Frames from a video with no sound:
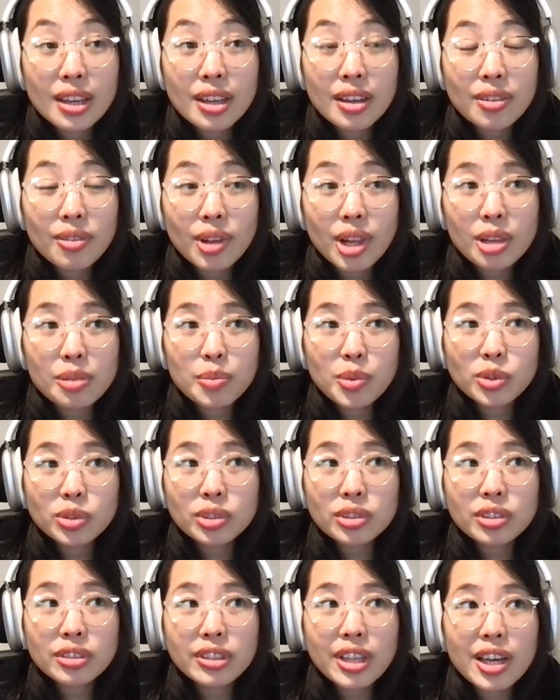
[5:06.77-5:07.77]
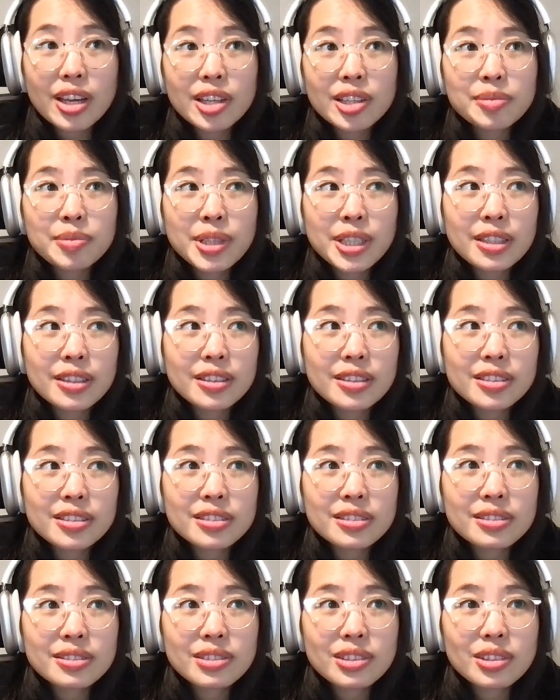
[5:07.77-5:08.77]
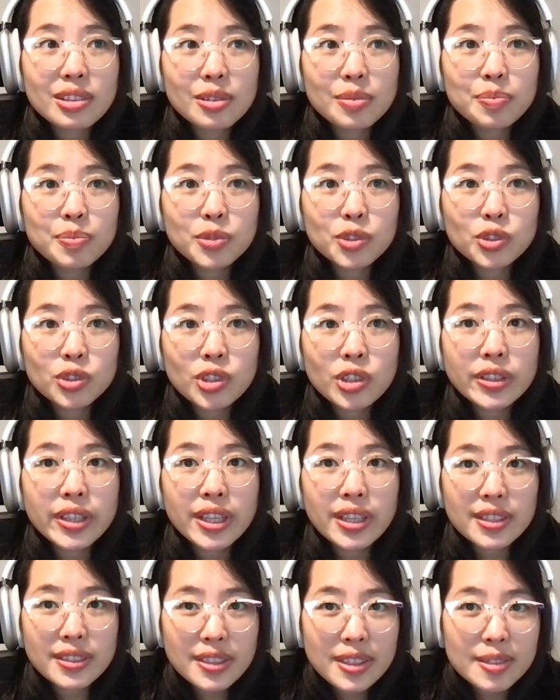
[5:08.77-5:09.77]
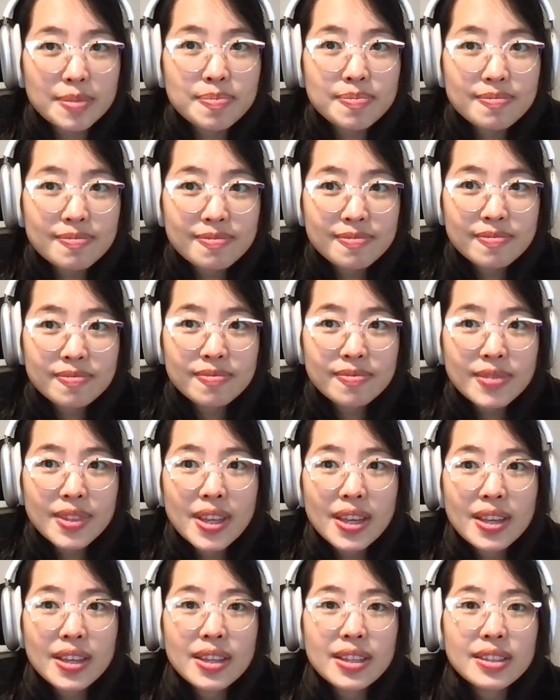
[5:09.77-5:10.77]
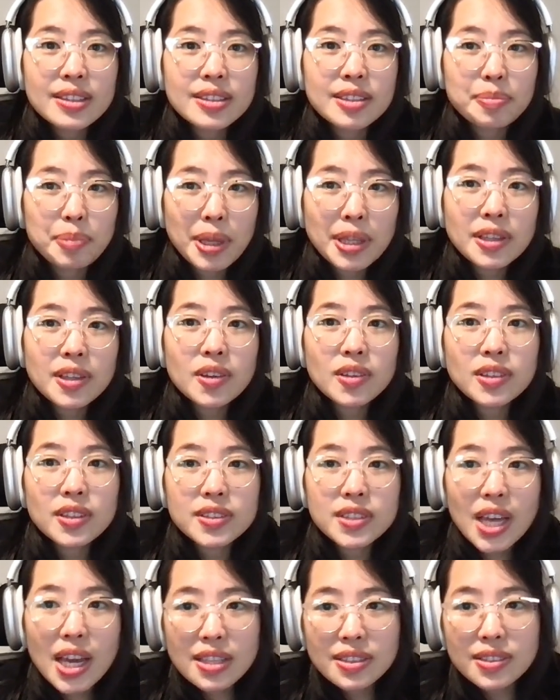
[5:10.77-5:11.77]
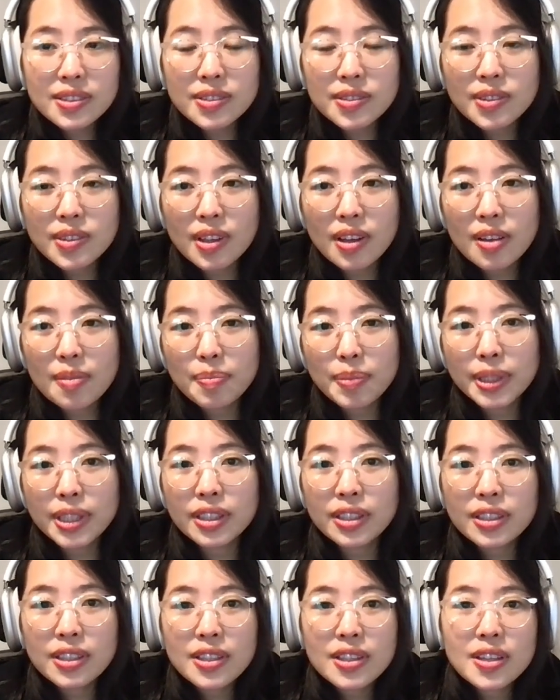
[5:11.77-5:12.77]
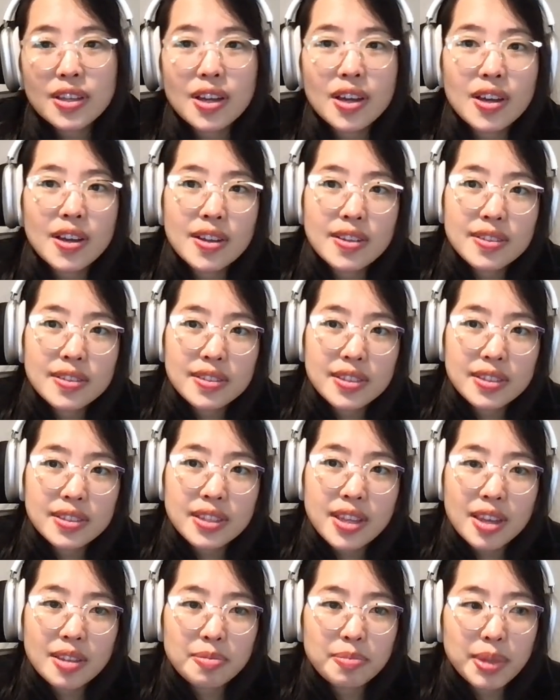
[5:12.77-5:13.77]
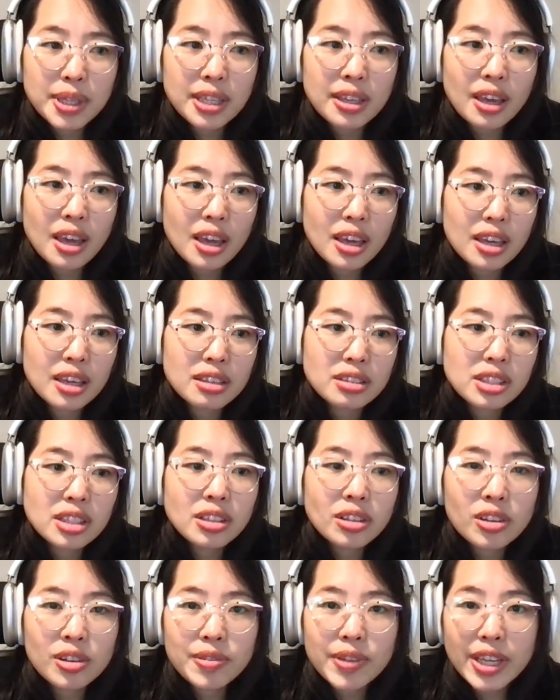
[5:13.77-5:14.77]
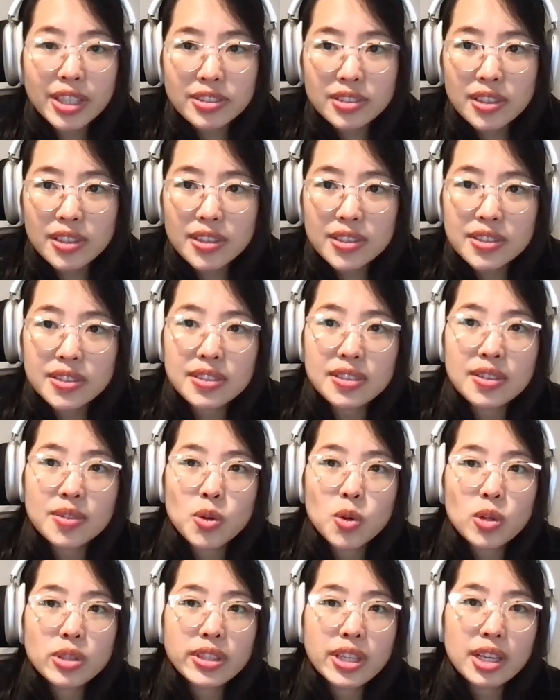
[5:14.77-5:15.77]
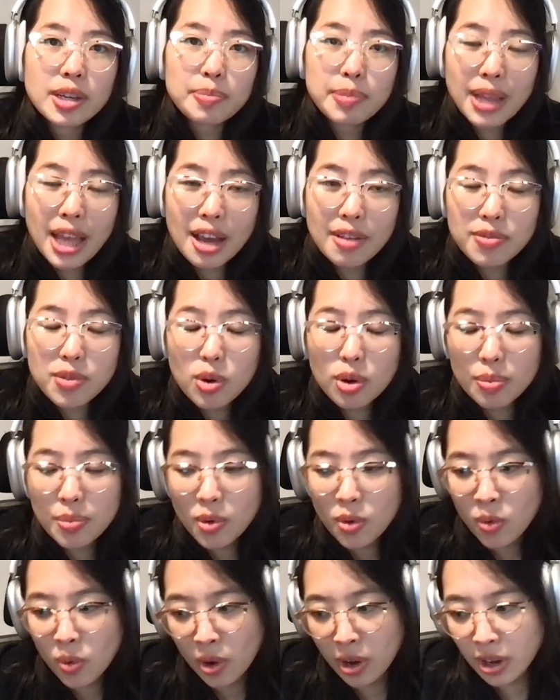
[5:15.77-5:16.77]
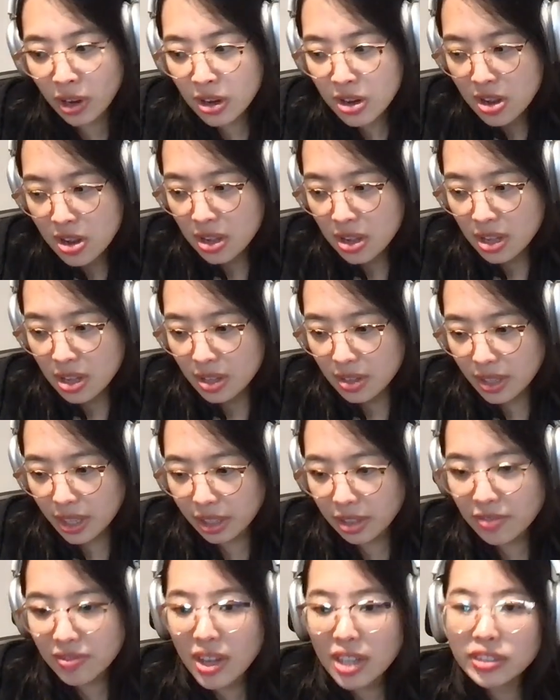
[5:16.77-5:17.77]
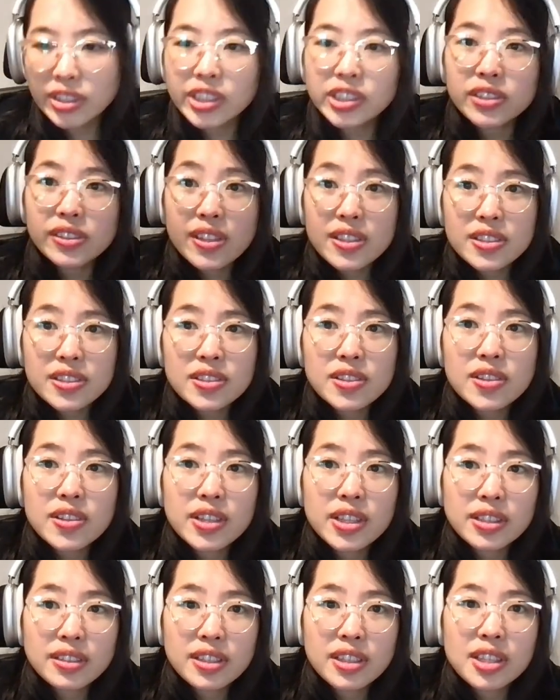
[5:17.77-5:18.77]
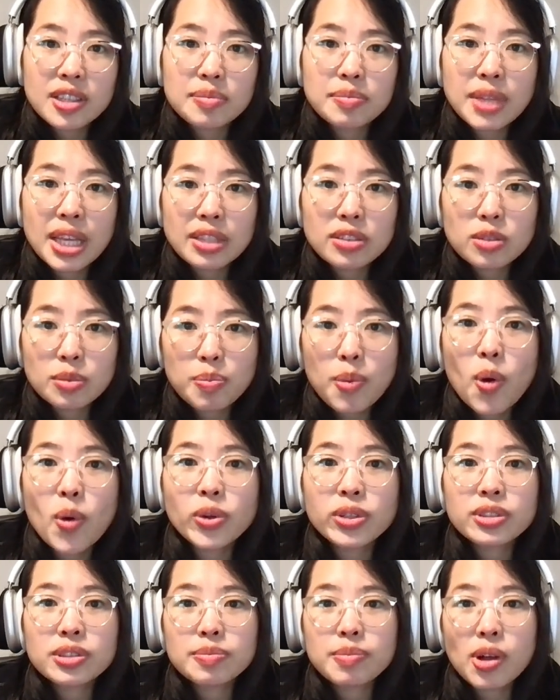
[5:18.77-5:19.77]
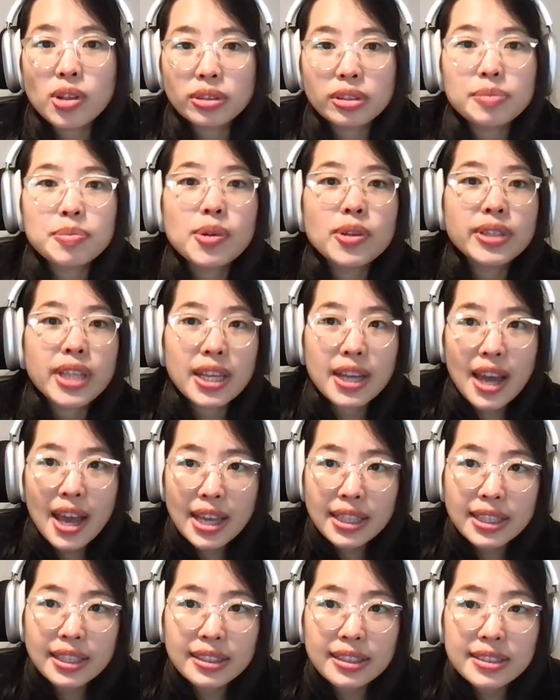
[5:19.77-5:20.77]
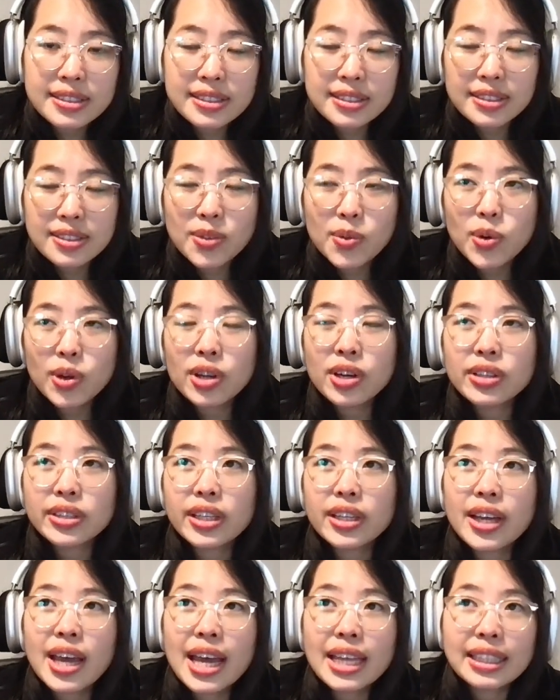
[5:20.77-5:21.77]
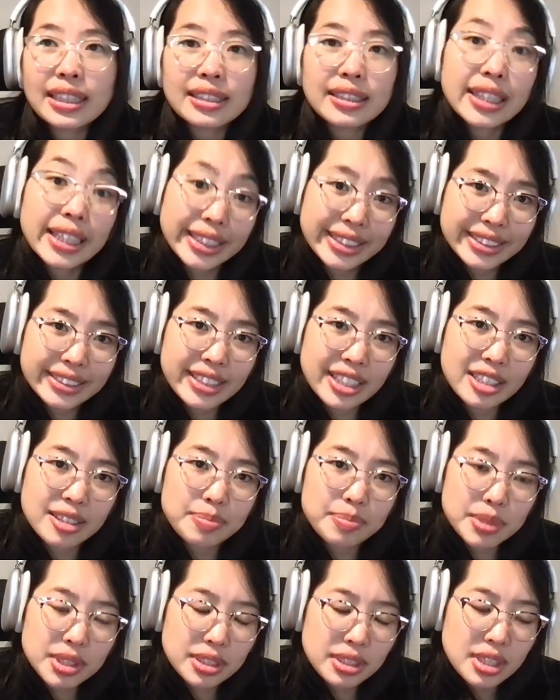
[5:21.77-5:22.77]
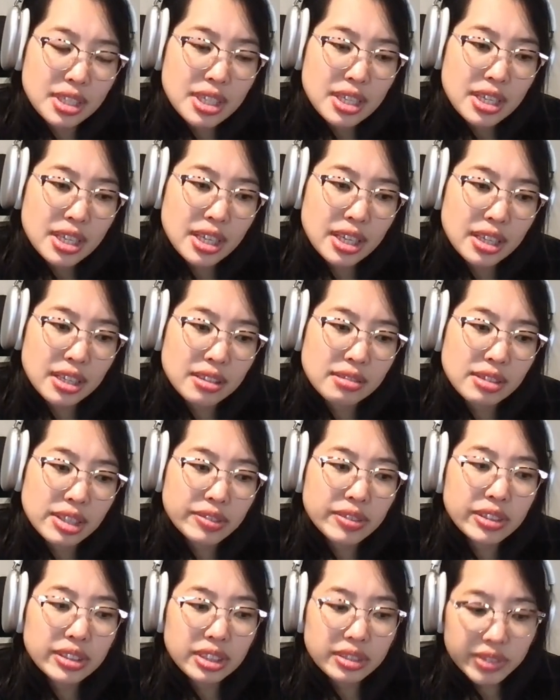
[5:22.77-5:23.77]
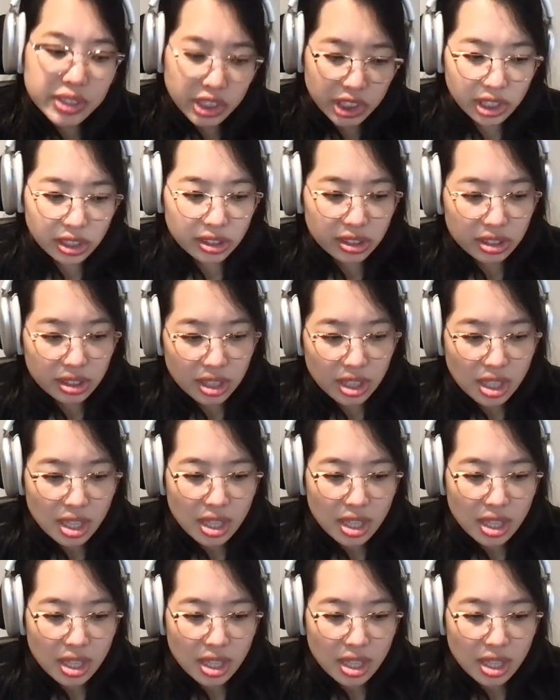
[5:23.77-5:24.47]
Well, uh, most of the time, it is up to the data team depending on the size of the company, uh, this can be a center of excellence or data platform or like a foundation engineering team that supports multiple data analysts or data analytics teams in different divisions.